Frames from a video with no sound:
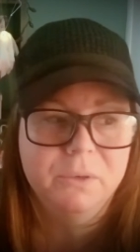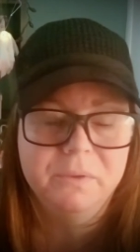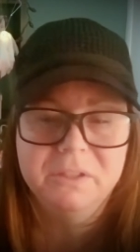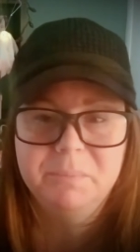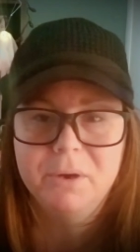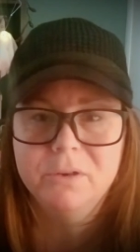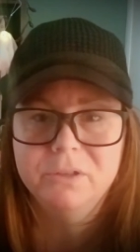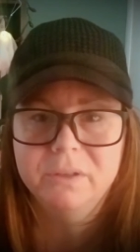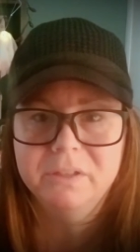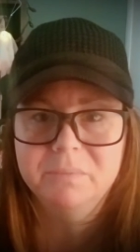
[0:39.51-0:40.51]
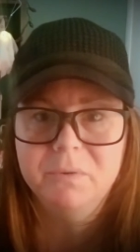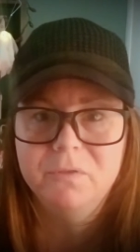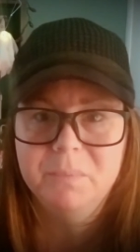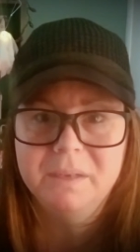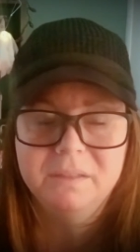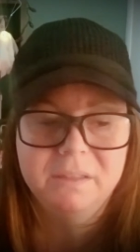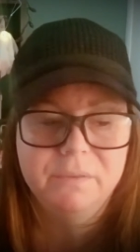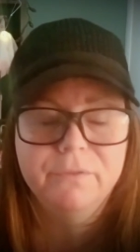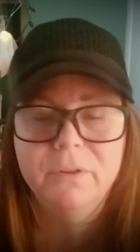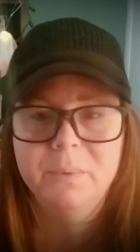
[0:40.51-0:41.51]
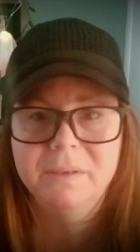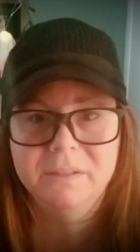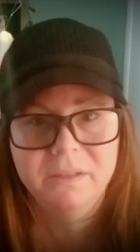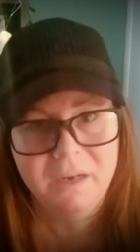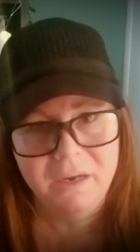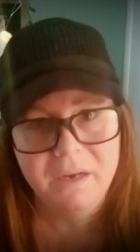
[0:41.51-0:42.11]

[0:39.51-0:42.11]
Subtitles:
So the spiritualist movement's influence